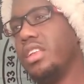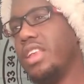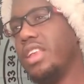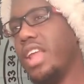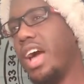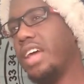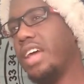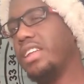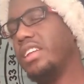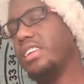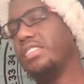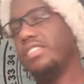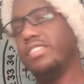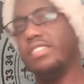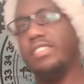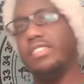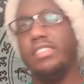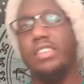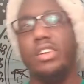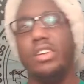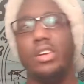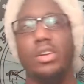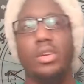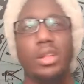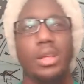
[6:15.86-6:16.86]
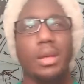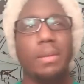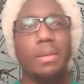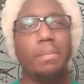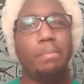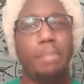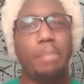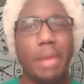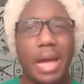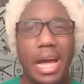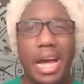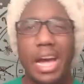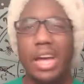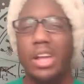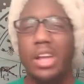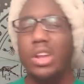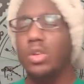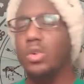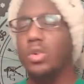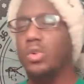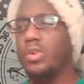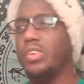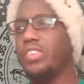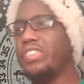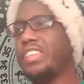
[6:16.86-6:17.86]
not necessarily a
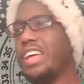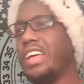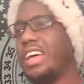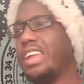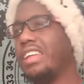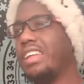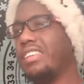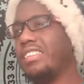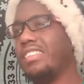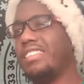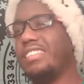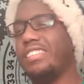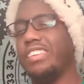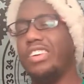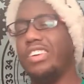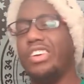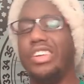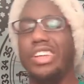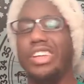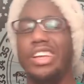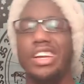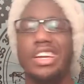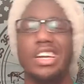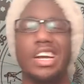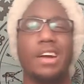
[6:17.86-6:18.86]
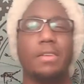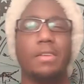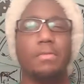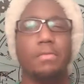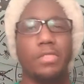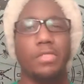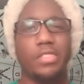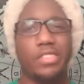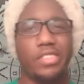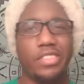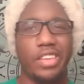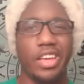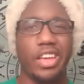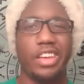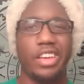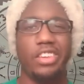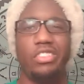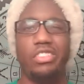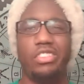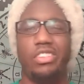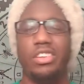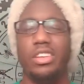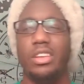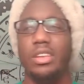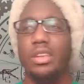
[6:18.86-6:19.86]
battle, it's not necessarily a
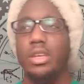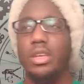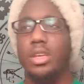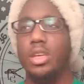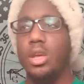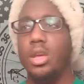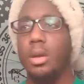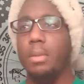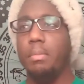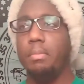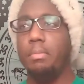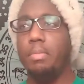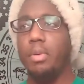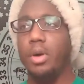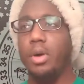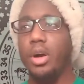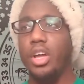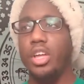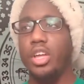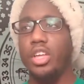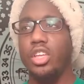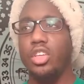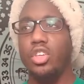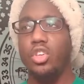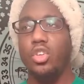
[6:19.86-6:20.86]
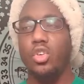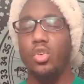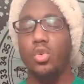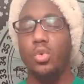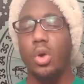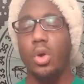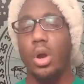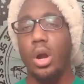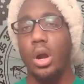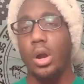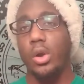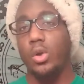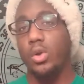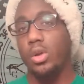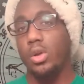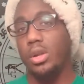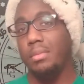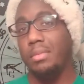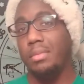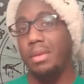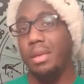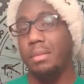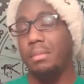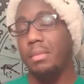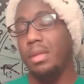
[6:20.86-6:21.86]
confrontation, but you are going
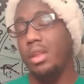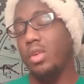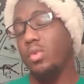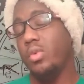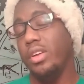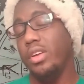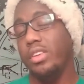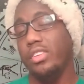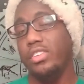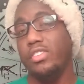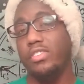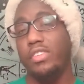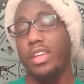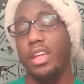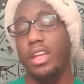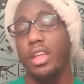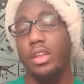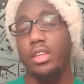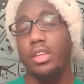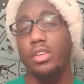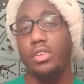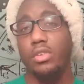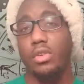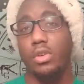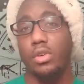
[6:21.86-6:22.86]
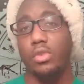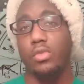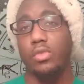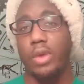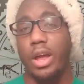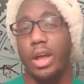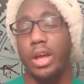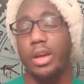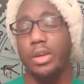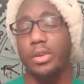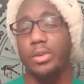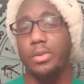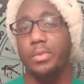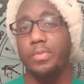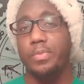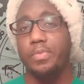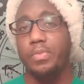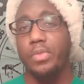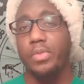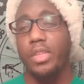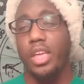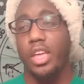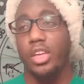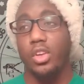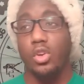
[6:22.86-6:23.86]
to be in many ways standing your ground.
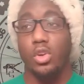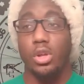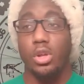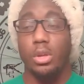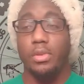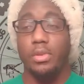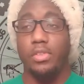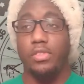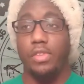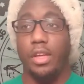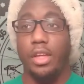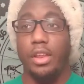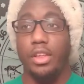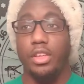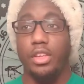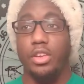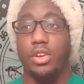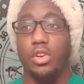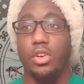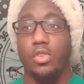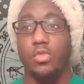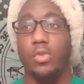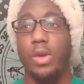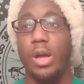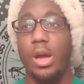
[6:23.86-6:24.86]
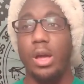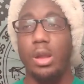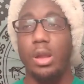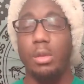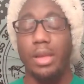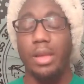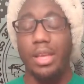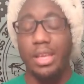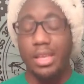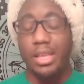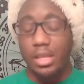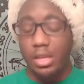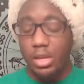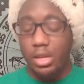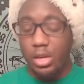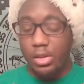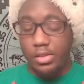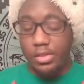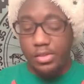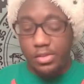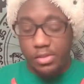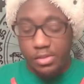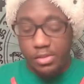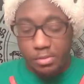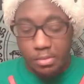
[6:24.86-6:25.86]
And you're going to be standing your ground and be like,
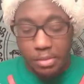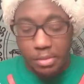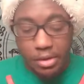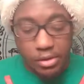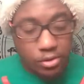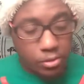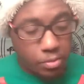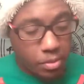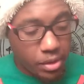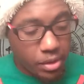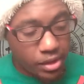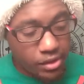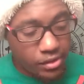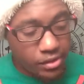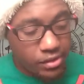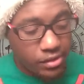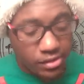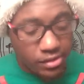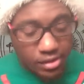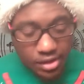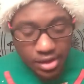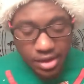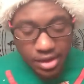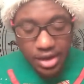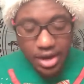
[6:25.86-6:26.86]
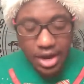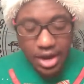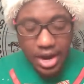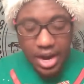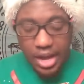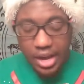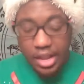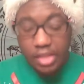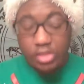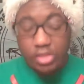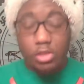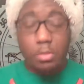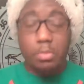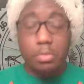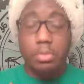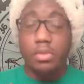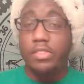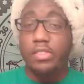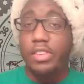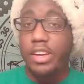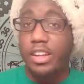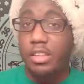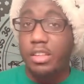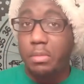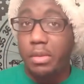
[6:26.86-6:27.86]
yo, this is my space. I need to
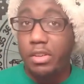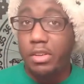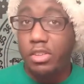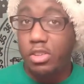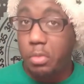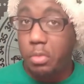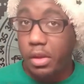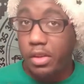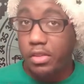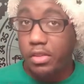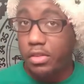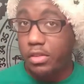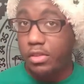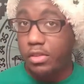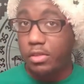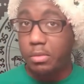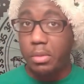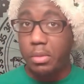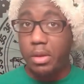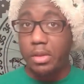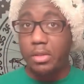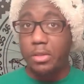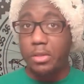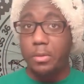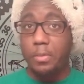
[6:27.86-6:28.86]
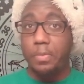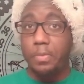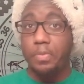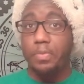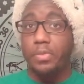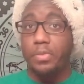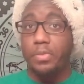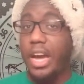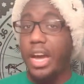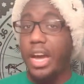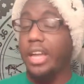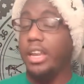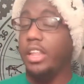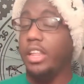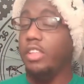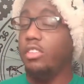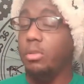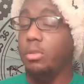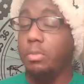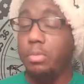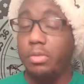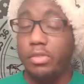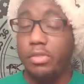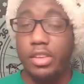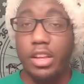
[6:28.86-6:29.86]
protect my space this month. I need
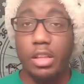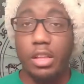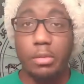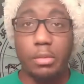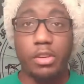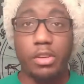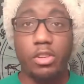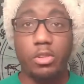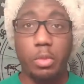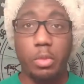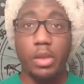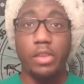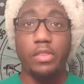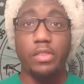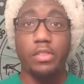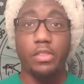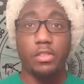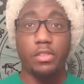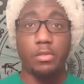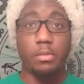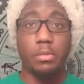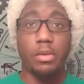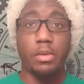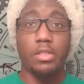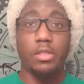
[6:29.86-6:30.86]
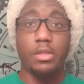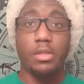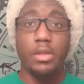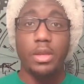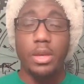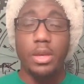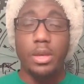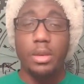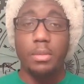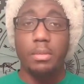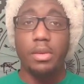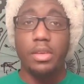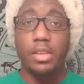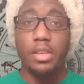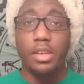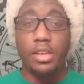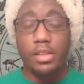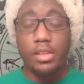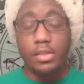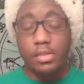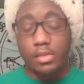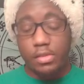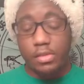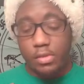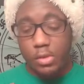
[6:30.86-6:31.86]
to protect my space this month.
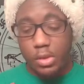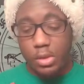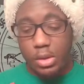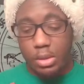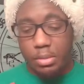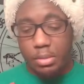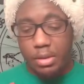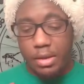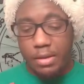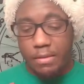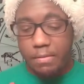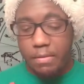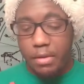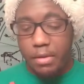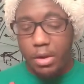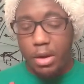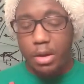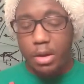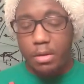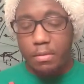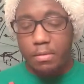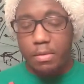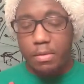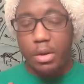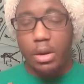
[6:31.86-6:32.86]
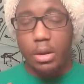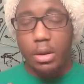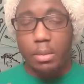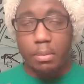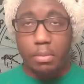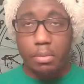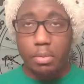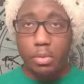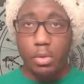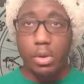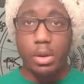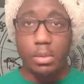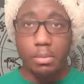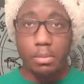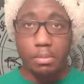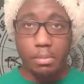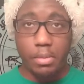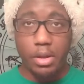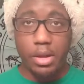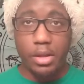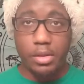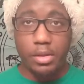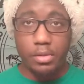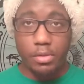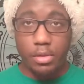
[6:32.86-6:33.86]
Because this is going to be a very, very important
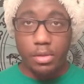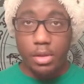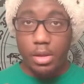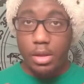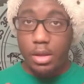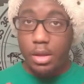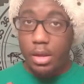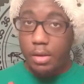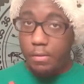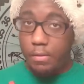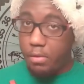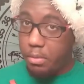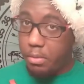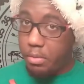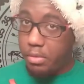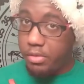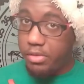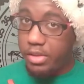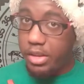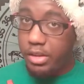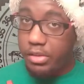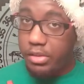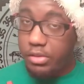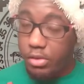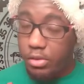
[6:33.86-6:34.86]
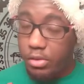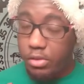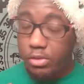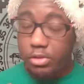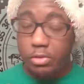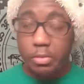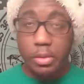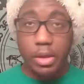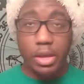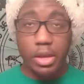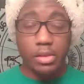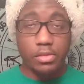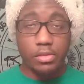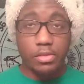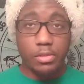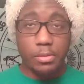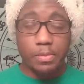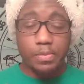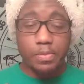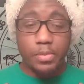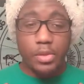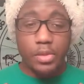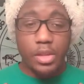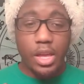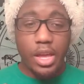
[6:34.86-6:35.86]
month for protecting your
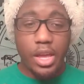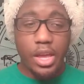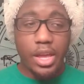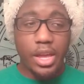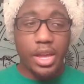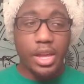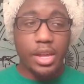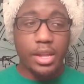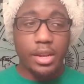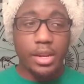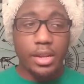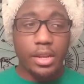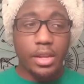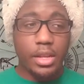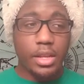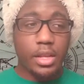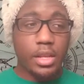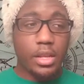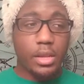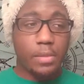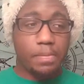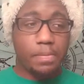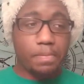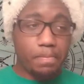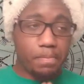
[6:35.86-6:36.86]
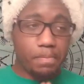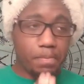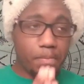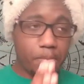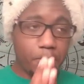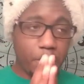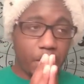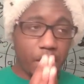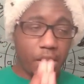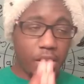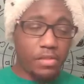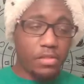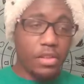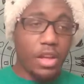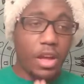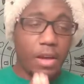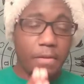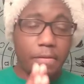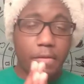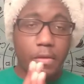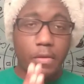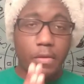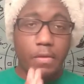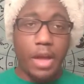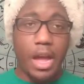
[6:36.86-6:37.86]
space. And based
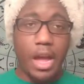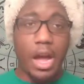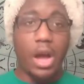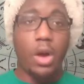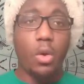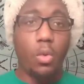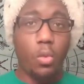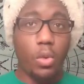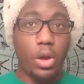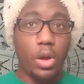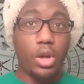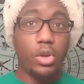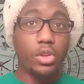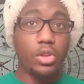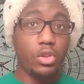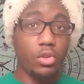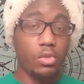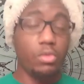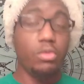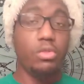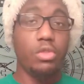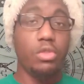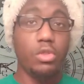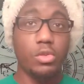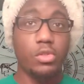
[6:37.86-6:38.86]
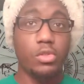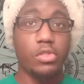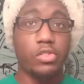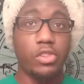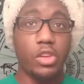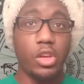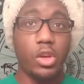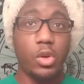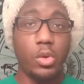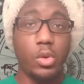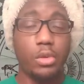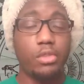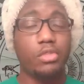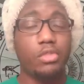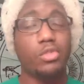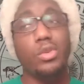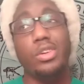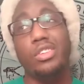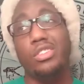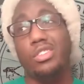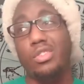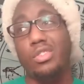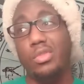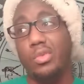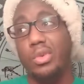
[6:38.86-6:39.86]
off of how well you do so, it's
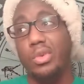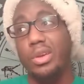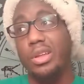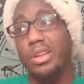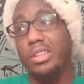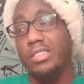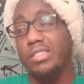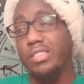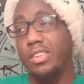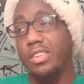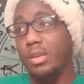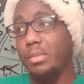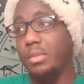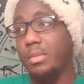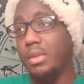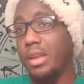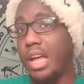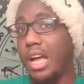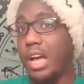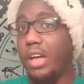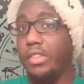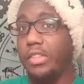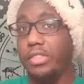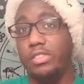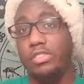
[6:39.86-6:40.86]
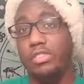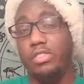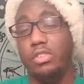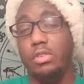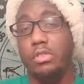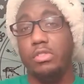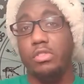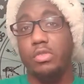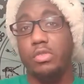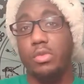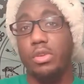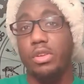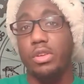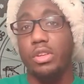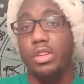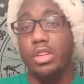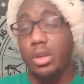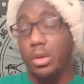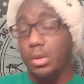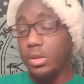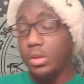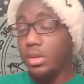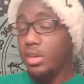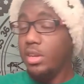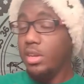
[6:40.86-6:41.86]
going to really determine how this year is going to
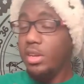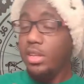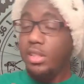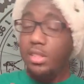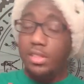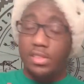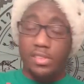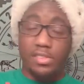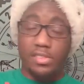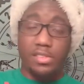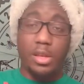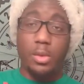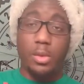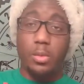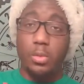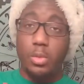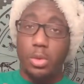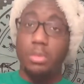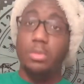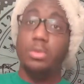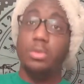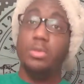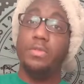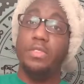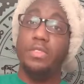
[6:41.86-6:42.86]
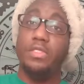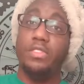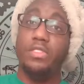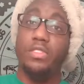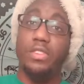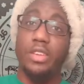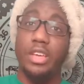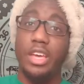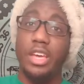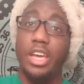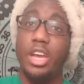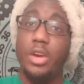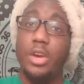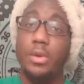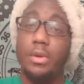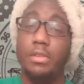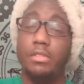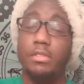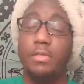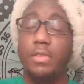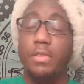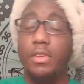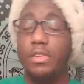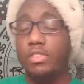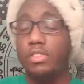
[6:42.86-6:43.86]
go. The Sun will move into
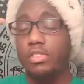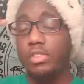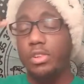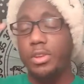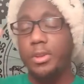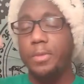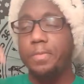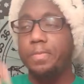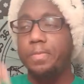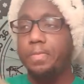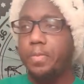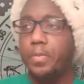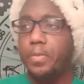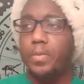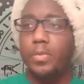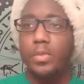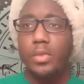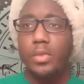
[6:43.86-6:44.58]
Aries eventually,